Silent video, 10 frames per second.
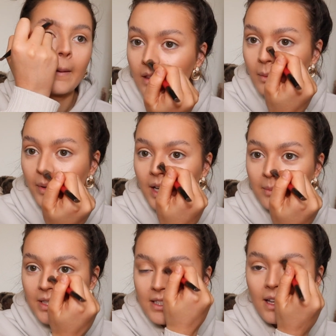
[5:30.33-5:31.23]
The
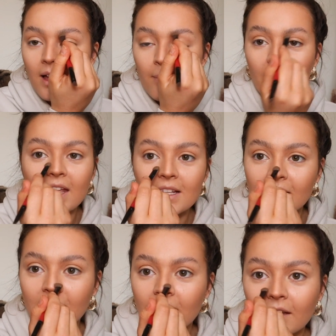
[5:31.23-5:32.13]
pigment's
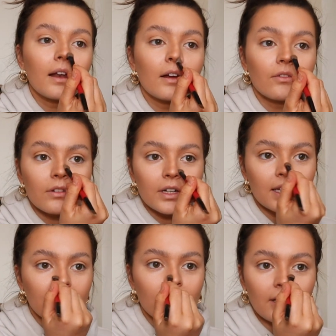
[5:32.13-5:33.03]
amazing and I
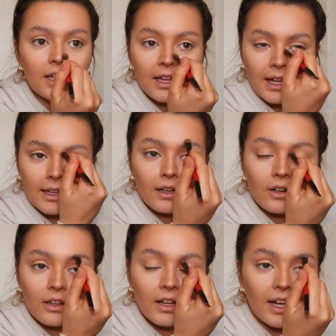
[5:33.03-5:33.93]
really like the
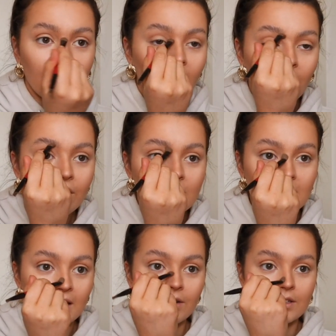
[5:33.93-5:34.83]
colour. It
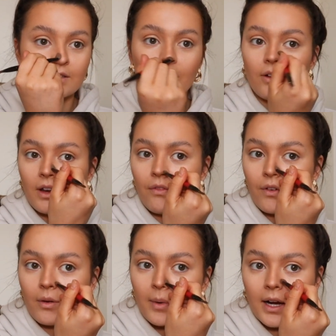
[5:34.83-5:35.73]
honestly looks so different on my